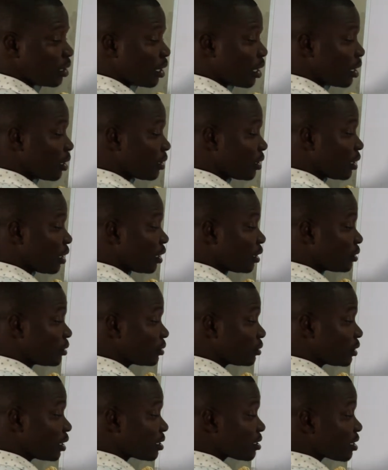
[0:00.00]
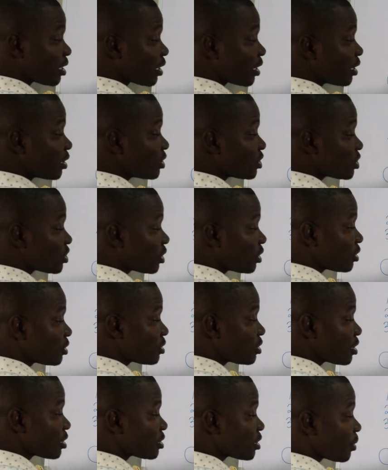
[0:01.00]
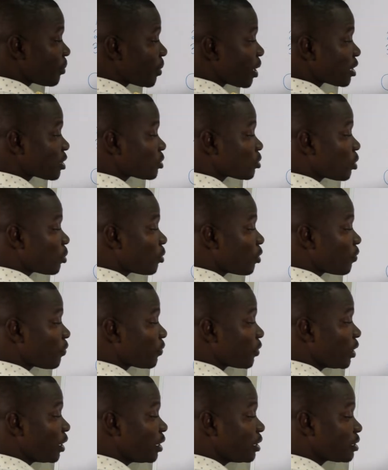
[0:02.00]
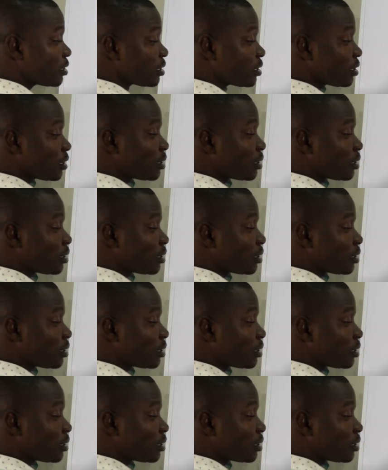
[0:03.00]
And then the second shell takes a maximum of 8.